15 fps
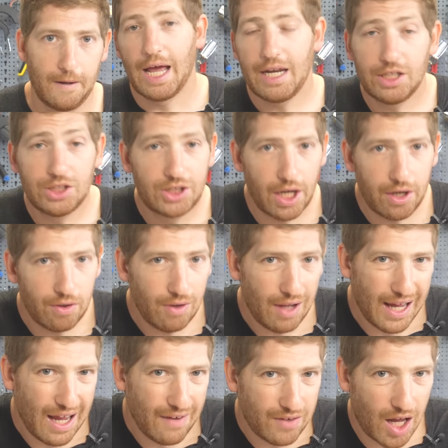And in general,
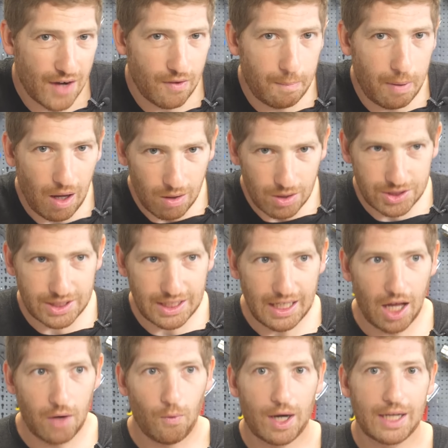I have kind of a policy
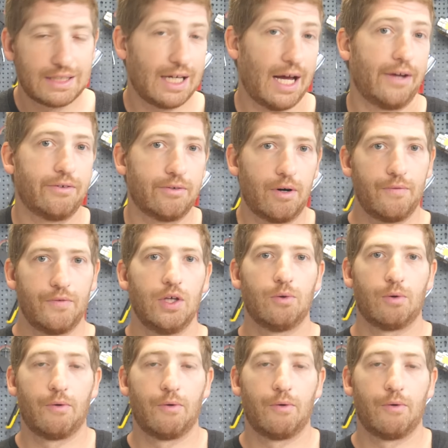on what I title a review.